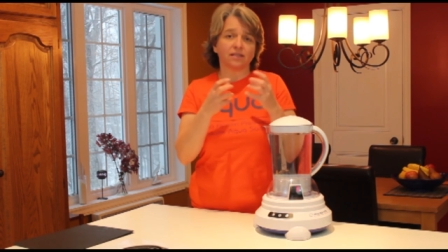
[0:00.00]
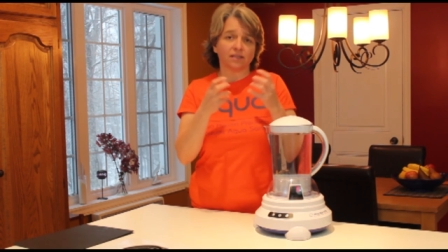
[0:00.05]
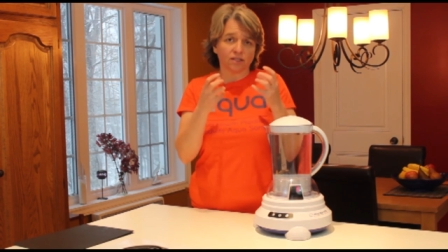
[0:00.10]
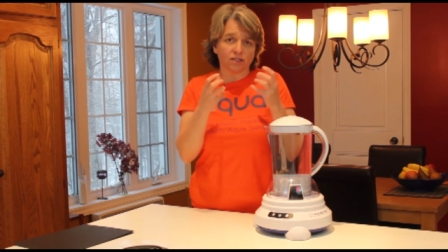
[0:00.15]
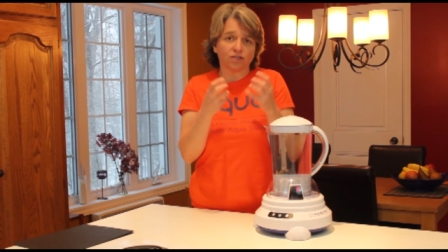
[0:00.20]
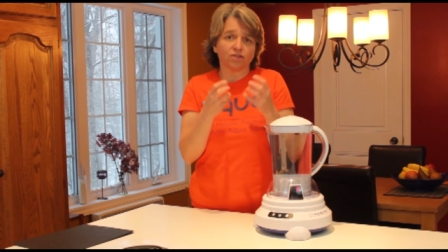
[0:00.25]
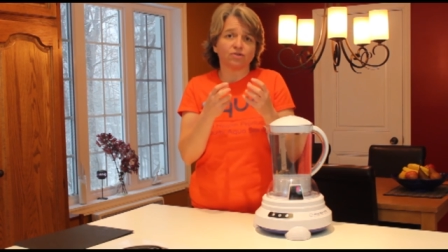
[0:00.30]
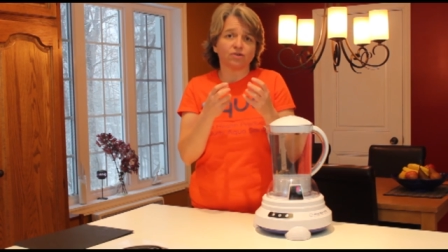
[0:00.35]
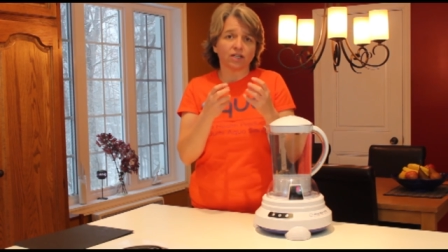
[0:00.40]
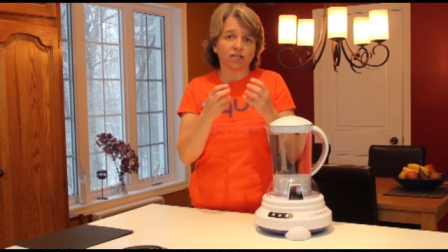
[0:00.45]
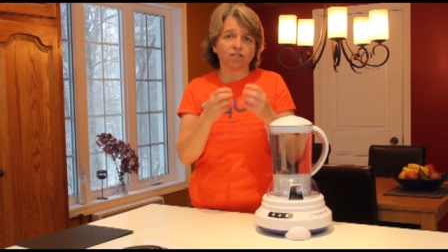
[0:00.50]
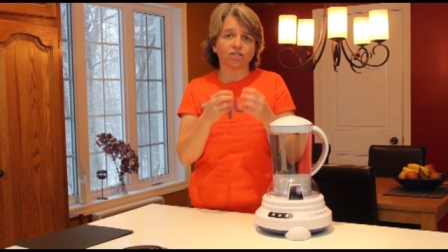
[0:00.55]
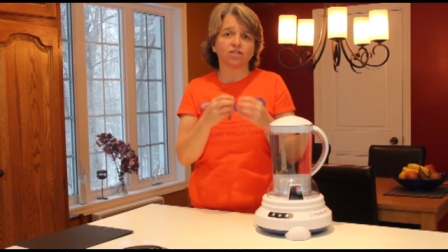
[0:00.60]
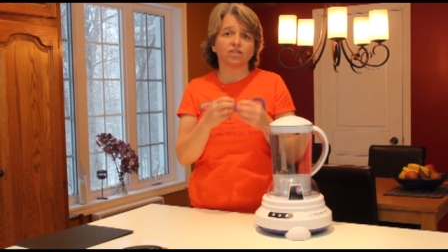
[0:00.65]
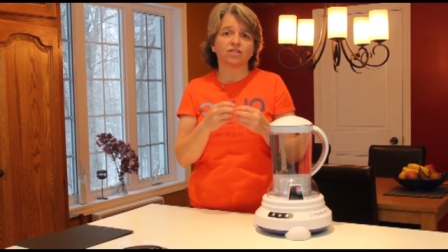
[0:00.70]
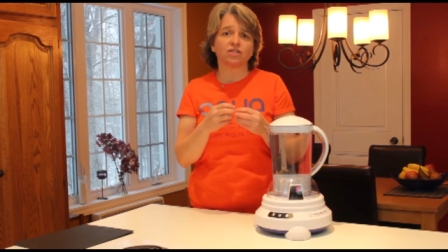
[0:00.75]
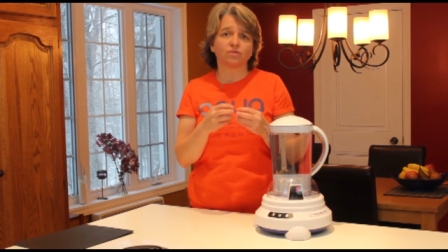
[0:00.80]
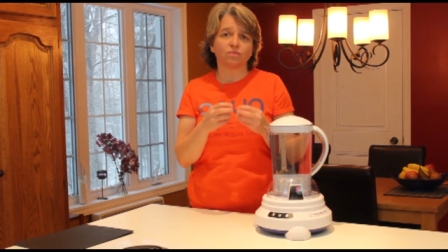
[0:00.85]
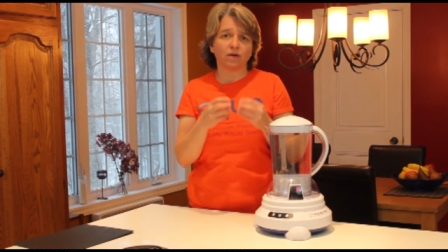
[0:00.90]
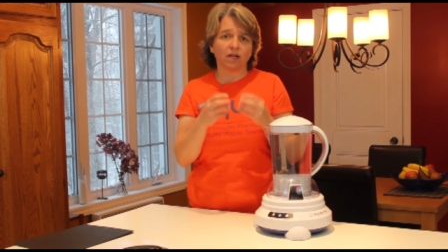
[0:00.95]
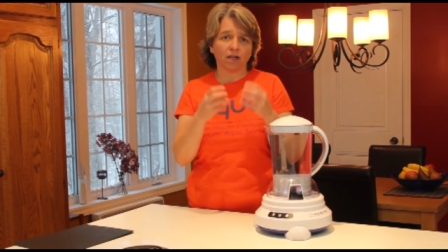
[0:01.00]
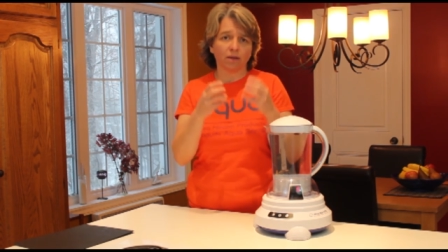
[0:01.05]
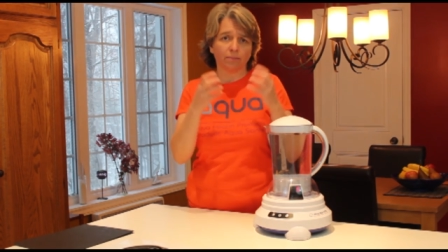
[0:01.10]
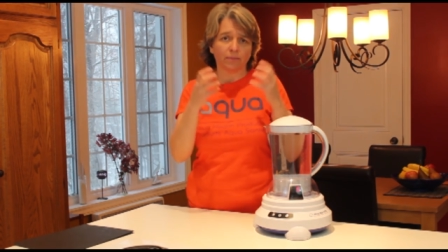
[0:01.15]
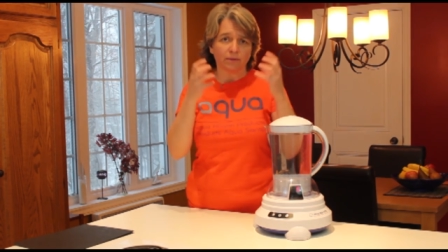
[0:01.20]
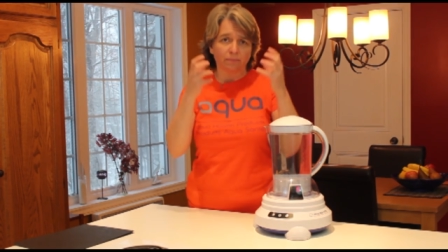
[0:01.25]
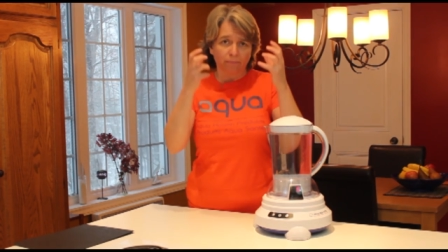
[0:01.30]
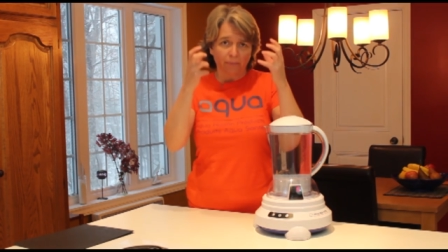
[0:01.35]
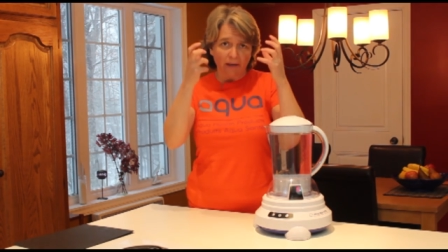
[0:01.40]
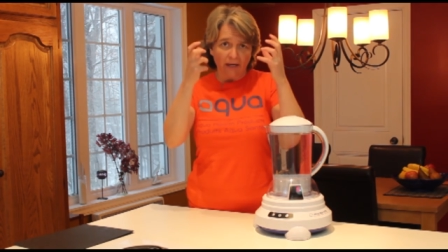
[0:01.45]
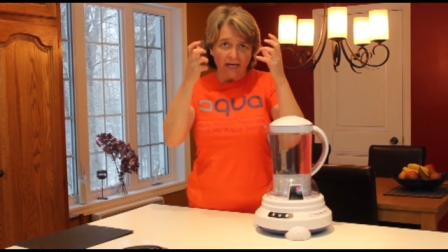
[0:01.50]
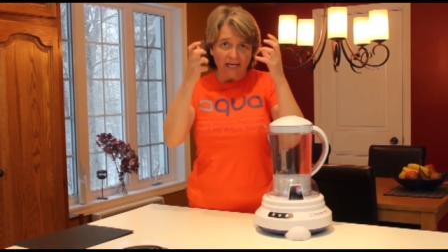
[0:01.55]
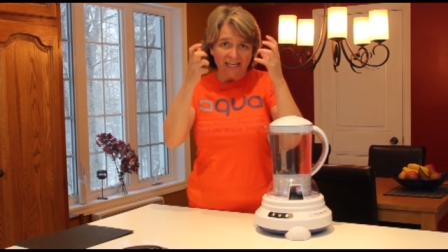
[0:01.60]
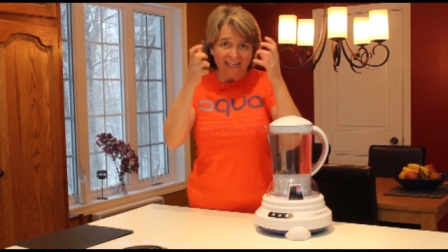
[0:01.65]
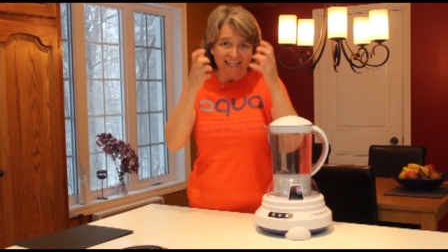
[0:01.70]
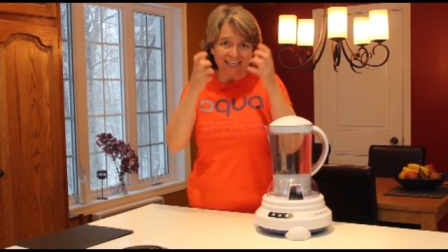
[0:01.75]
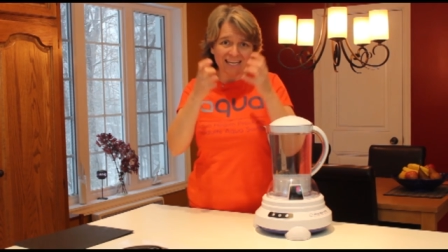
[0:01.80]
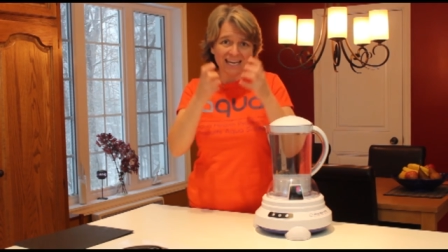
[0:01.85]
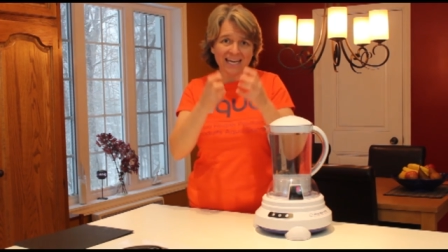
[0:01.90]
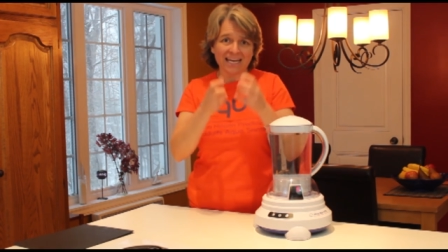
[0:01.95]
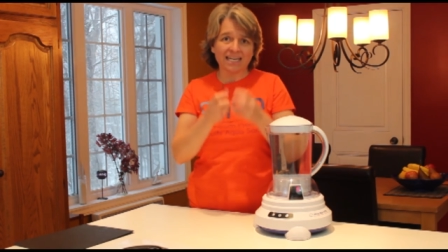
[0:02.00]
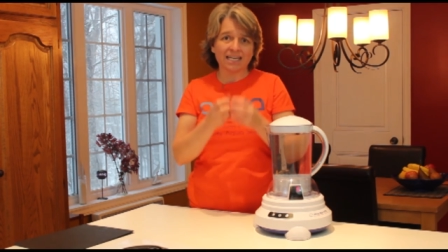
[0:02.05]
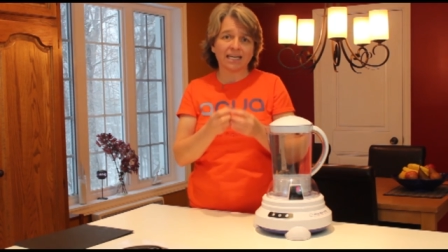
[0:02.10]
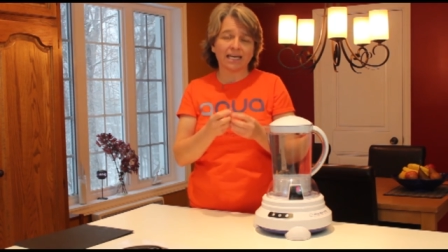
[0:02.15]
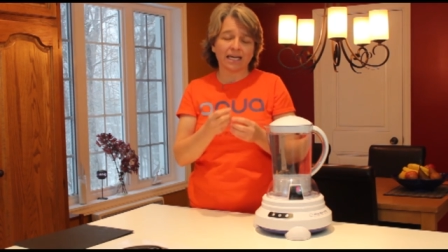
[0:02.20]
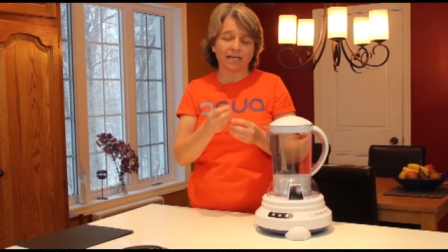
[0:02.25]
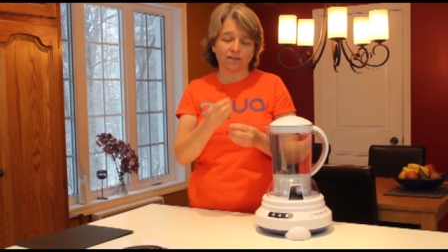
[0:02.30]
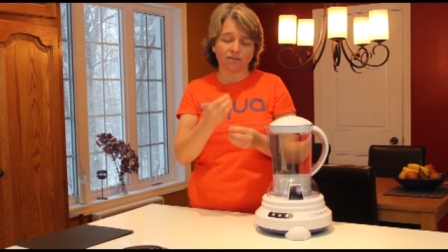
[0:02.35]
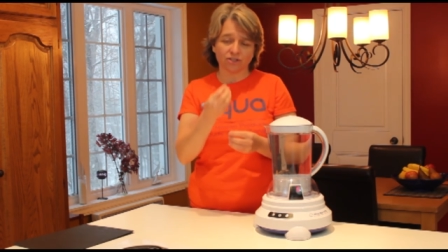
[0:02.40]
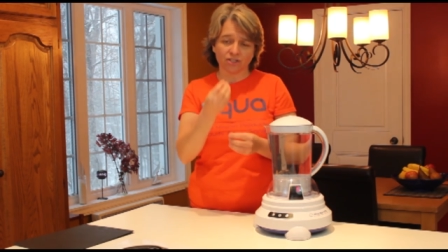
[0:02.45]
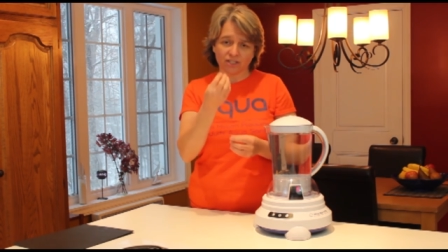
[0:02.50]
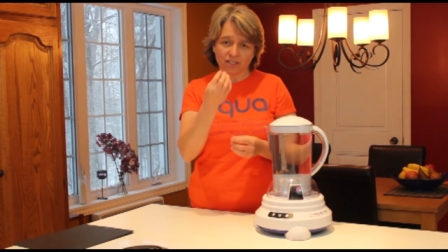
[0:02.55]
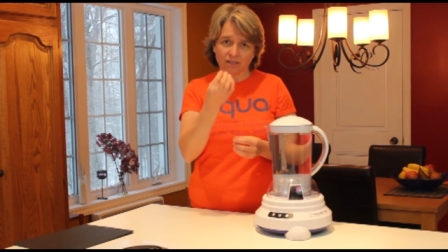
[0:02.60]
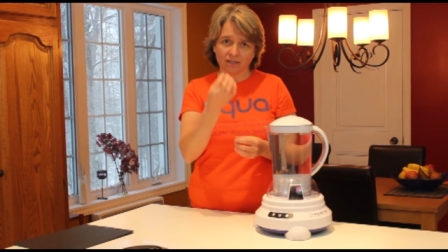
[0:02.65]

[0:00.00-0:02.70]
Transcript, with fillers: destruction as well, but by gaining energy.